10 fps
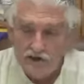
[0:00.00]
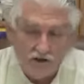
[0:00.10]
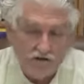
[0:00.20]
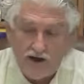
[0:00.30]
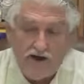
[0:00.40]

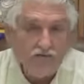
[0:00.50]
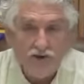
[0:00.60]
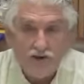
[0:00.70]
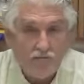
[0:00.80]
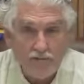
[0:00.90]
You don't have
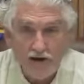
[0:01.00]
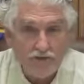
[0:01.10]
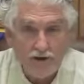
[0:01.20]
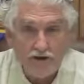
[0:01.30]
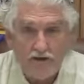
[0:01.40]
to jump
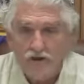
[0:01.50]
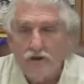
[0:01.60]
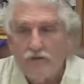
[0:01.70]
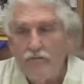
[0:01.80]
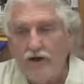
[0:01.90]
that quick,
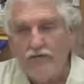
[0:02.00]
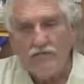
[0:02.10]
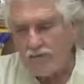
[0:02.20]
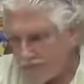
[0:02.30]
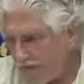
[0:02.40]
but
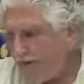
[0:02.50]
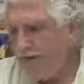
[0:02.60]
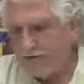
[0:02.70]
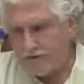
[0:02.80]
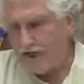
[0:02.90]
you
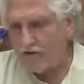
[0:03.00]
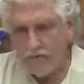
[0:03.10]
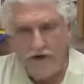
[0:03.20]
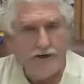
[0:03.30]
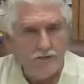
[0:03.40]
know, it's like
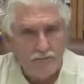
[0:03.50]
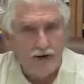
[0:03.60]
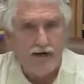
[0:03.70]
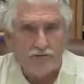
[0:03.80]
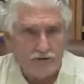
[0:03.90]
Rita in
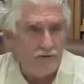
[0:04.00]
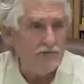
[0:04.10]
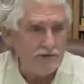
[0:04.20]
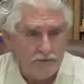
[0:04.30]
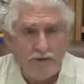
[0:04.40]
pain. When
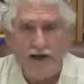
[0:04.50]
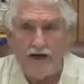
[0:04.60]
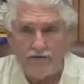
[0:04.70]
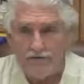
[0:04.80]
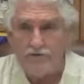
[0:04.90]
someone's in
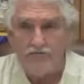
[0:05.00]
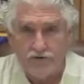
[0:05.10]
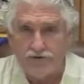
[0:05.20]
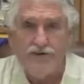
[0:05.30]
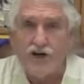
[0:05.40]
pain
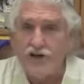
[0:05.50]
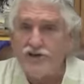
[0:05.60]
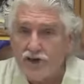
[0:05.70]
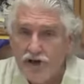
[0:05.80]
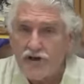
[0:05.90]
for
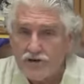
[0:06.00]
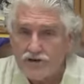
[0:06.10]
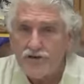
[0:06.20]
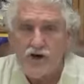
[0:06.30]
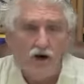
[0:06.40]
6
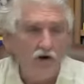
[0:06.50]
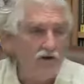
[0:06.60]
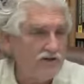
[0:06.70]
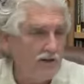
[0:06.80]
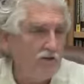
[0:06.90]
years,
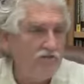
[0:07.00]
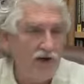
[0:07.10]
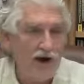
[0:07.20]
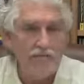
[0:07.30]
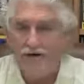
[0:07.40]
or some of
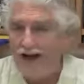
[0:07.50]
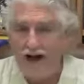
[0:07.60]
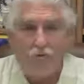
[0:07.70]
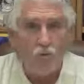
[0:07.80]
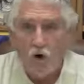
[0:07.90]
you haven't been
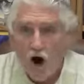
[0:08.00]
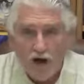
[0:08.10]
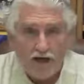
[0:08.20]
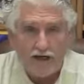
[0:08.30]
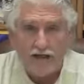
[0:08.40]
out
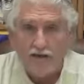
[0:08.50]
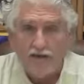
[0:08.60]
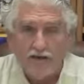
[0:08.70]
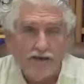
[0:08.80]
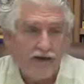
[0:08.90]
walking,
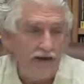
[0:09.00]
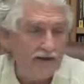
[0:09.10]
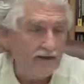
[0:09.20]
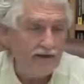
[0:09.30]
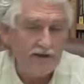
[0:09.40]

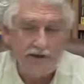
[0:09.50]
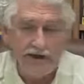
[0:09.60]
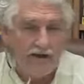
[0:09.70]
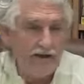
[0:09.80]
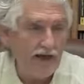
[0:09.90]
like
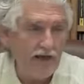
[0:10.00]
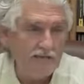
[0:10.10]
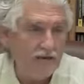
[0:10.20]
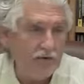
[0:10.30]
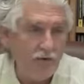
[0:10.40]
Kelly
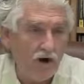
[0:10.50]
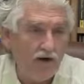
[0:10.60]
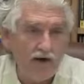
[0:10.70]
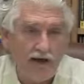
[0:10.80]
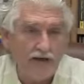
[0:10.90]
hadn't been
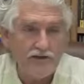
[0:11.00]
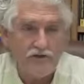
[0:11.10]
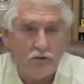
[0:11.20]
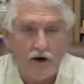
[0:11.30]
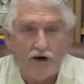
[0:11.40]
walking. Now
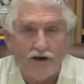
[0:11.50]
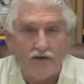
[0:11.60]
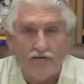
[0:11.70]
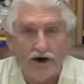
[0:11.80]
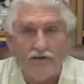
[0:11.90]
she's walking
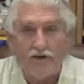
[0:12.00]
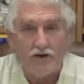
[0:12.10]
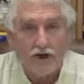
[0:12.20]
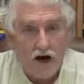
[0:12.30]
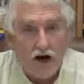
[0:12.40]
and driving
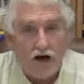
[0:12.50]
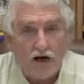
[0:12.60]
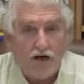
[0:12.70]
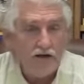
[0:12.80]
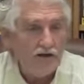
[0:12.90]
her
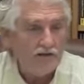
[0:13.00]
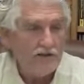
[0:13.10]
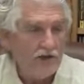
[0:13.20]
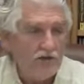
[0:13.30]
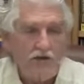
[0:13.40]
car.
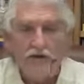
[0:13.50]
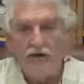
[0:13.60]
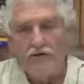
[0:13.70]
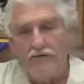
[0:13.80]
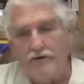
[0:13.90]
So
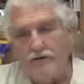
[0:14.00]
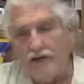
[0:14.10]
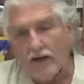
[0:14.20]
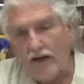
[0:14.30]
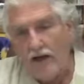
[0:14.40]

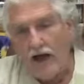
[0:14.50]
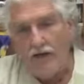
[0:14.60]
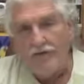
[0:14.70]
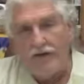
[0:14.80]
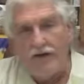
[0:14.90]
there's a
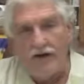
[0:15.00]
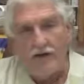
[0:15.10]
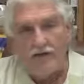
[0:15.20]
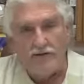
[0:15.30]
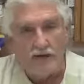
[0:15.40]
lot that
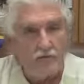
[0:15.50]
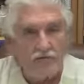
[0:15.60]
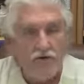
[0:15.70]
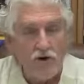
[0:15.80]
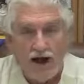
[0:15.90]
some
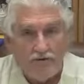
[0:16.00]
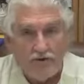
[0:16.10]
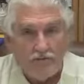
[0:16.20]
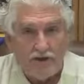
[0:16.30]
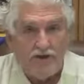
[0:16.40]
of you
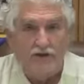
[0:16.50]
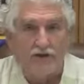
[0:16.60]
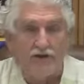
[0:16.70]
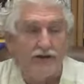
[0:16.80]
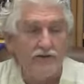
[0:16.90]
haven't been
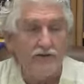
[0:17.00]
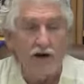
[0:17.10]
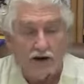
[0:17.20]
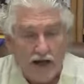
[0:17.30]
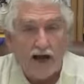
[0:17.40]
doing that you
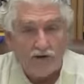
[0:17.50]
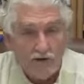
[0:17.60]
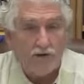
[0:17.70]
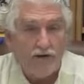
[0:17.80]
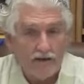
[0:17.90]
are now
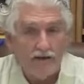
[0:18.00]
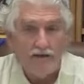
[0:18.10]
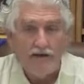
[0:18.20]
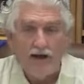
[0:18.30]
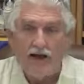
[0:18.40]
doing.
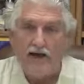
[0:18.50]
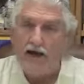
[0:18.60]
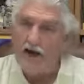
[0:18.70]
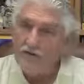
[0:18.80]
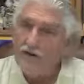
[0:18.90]

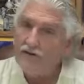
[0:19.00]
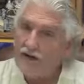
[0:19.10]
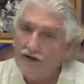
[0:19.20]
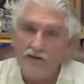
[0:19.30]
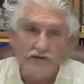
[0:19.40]
And I think
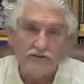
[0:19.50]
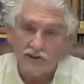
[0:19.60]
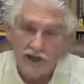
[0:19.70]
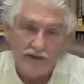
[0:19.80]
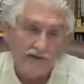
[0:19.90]
that goes a
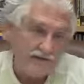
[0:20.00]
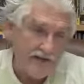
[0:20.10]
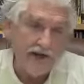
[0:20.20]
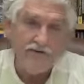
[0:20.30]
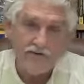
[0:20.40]
lot to
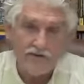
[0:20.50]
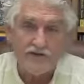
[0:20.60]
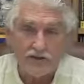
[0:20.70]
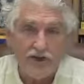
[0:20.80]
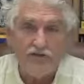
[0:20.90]
say for
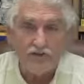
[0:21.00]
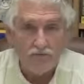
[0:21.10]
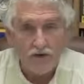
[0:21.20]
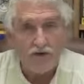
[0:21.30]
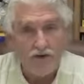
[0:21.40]
this level
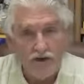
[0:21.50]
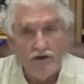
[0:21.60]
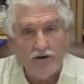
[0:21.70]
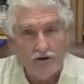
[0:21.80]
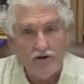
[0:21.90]
of work that
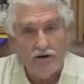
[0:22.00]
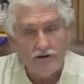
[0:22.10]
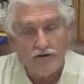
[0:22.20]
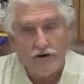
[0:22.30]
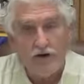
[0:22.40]

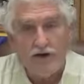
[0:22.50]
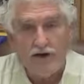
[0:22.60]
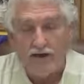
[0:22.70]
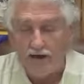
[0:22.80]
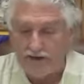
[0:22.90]
you're
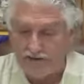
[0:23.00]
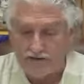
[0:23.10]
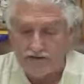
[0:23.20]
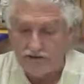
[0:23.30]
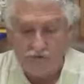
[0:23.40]
on. And
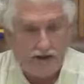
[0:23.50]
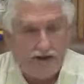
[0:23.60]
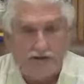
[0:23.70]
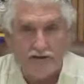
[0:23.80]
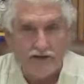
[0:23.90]
it's just
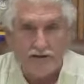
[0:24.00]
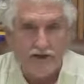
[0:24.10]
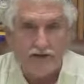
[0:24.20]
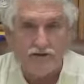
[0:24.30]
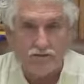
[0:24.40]
amazing, your
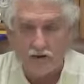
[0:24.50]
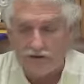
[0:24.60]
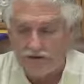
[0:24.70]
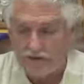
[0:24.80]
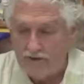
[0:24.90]

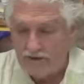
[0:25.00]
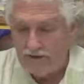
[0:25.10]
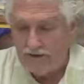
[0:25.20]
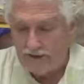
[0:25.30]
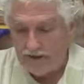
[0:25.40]
testimonies.
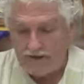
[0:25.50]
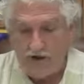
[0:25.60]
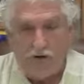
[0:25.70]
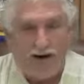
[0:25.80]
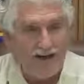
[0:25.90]
And
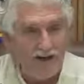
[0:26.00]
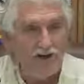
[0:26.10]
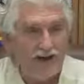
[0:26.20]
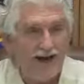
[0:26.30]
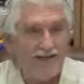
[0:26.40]
so I
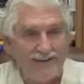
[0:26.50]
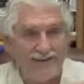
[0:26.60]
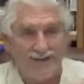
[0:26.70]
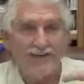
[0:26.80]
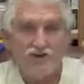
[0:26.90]
do kind of
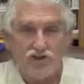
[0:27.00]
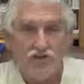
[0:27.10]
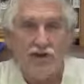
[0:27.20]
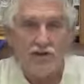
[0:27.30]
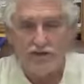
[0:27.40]
get a little
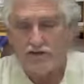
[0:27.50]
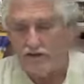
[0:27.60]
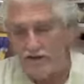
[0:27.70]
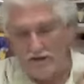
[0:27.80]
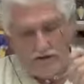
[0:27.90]
strict
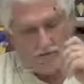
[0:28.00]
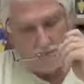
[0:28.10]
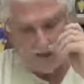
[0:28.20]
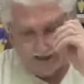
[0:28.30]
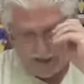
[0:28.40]
here,
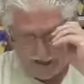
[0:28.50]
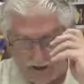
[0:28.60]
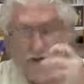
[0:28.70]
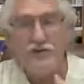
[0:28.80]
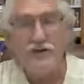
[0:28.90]
but
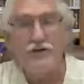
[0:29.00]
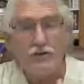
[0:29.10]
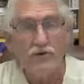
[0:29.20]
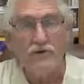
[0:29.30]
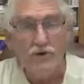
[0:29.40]
you see the
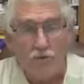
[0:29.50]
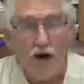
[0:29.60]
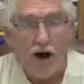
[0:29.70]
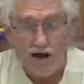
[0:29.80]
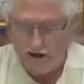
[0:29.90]
reason
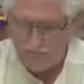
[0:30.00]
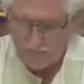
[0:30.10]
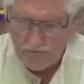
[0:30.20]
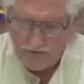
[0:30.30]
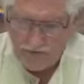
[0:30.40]
why.
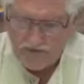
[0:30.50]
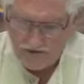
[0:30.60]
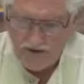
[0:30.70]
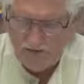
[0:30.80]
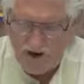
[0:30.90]

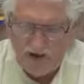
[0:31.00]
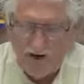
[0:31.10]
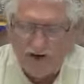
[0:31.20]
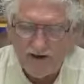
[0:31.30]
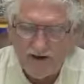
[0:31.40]
So you're right
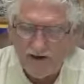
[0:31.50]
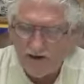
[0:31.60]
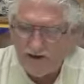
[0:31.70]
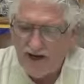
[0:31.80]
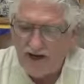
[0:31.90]
on here.
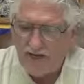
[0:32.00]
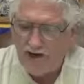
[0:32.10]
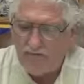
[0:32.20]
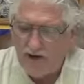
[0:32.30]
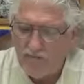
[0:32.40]
You're dead
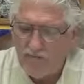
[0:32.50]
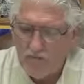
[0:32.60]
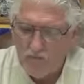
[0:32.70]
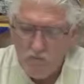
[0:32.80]
on, man.